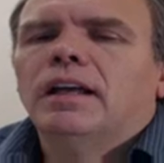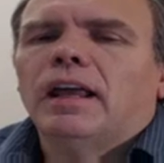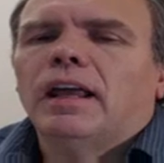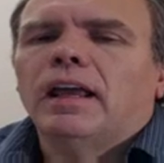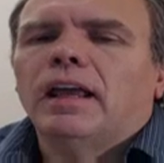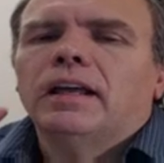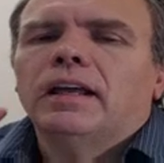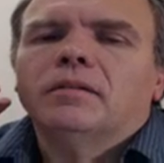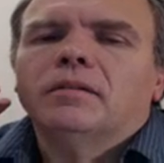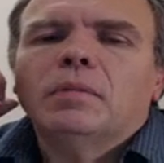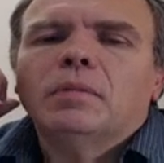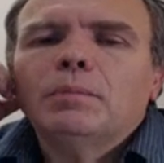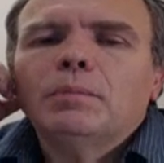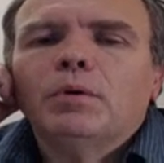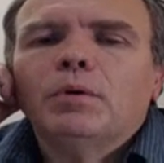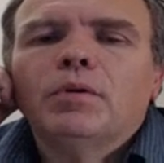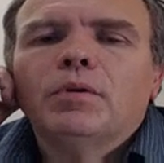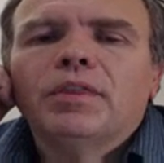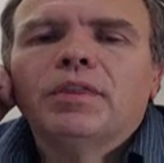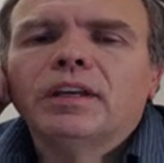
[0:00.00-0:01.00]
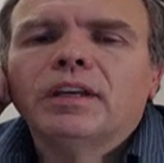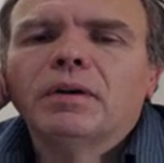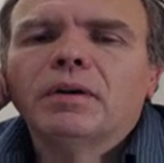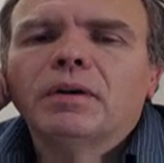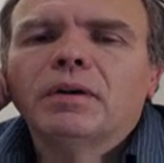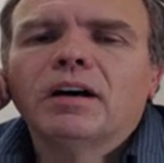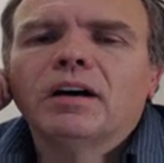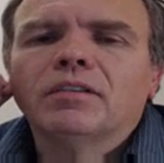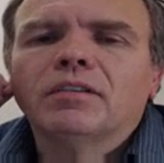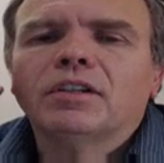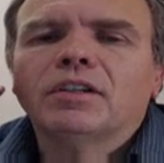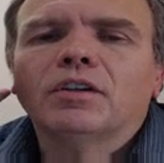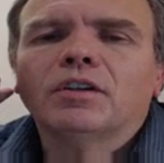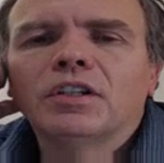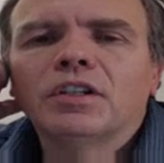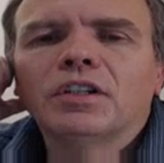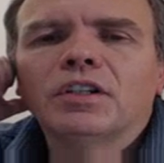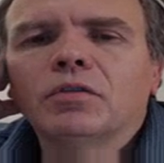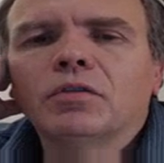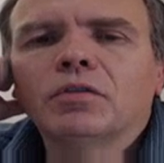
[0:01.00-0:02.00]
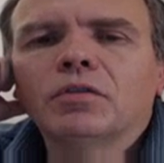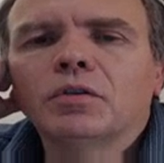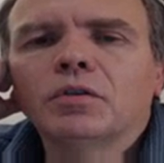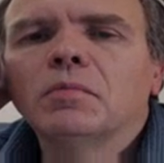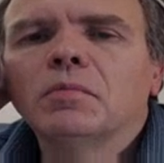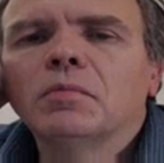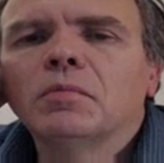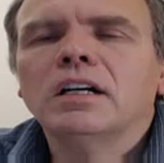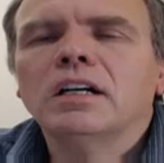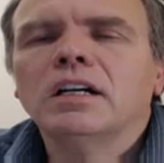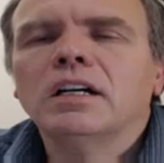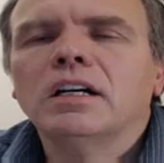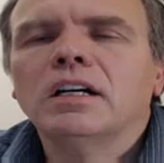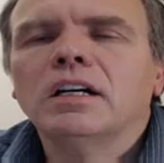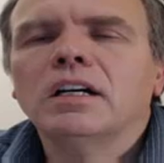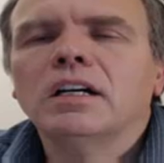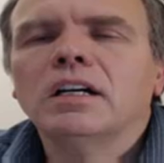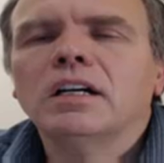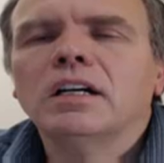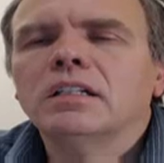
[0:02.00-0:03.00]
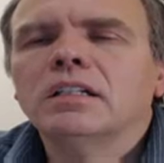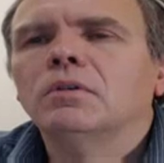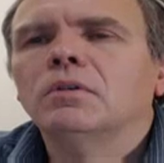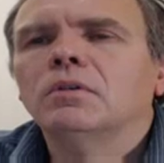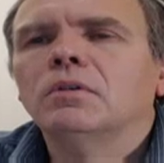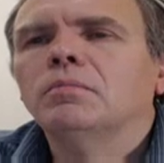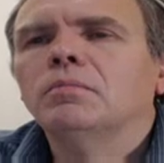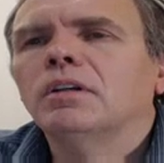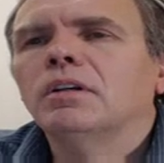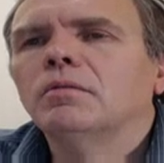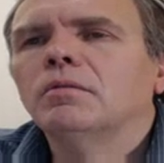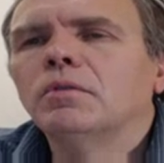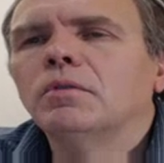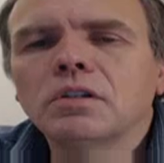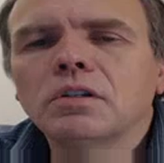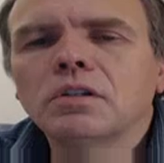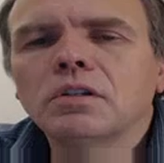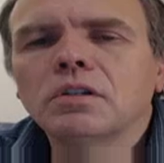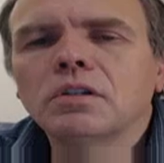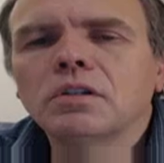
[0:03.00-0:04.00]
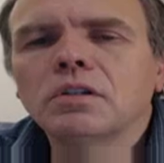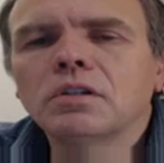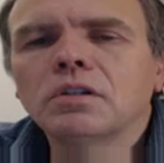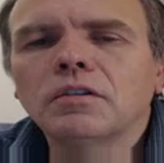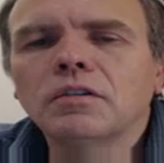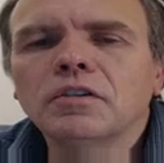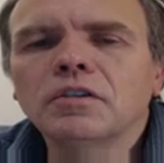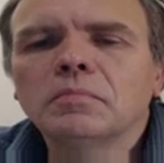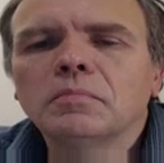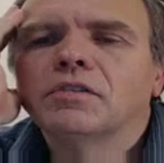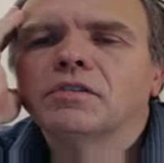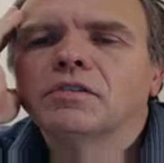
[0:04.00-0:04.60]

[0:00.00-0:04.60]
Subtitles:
And people think about, you should never lose money on a customer, but in recurring service